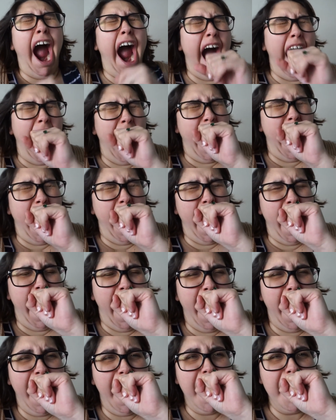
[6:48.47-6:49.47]
we're
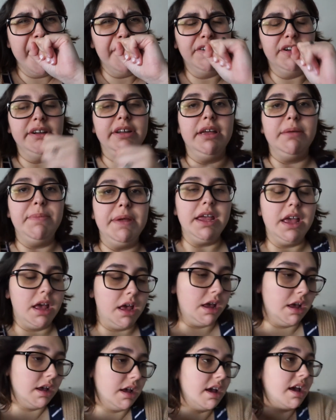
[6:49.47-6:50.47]
gonna be,
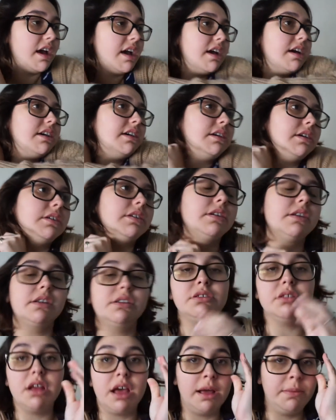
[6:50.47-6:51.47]

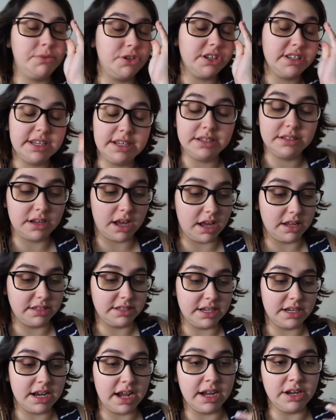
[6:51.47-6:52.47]
dude, I'm just
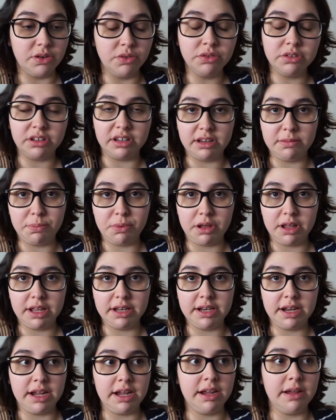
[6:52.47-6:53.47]
exhausted. I don't sleep well
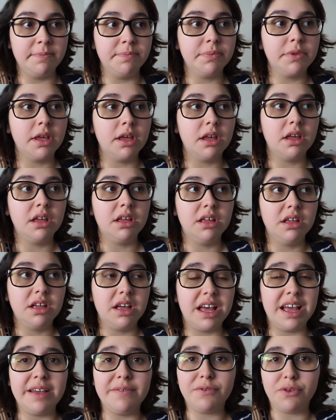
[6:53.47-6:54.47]
at night.
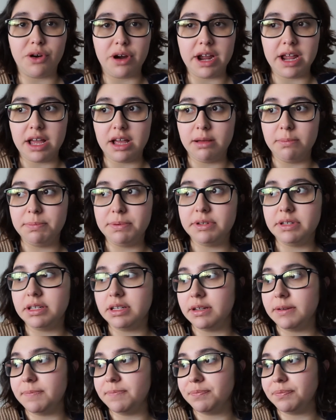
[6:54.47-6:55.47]
I have cramps.
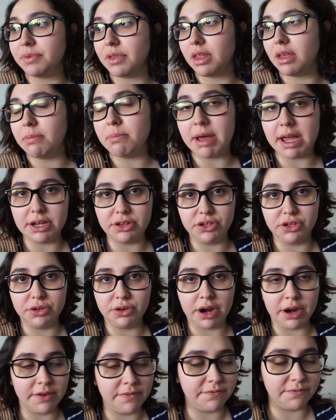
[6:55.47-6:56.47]
Mind
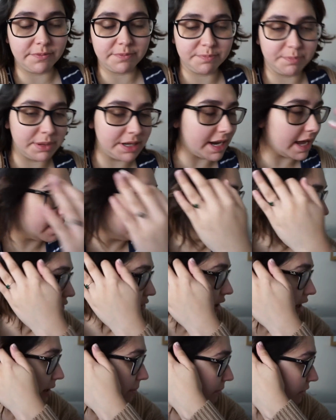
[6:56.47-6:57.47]
you, I've been having
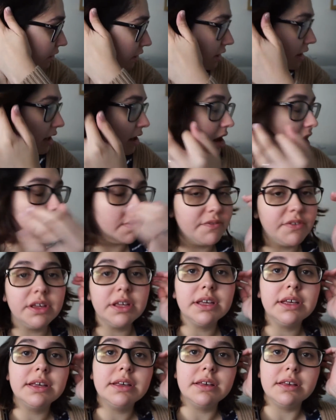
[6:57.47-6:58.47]
cramps on and off
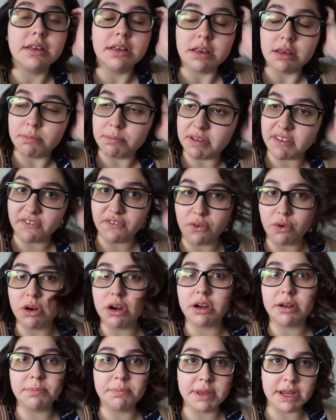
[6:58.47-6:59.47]

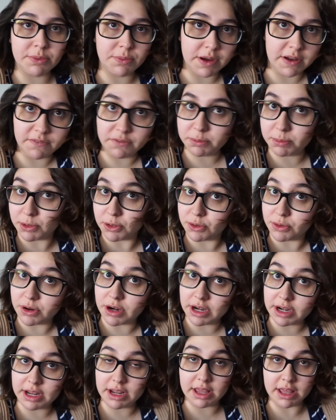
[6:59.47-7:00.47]
before midwife's brew
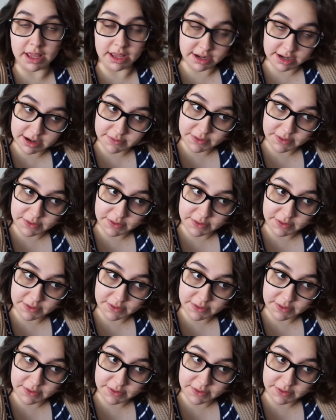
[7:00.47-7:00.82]
and, and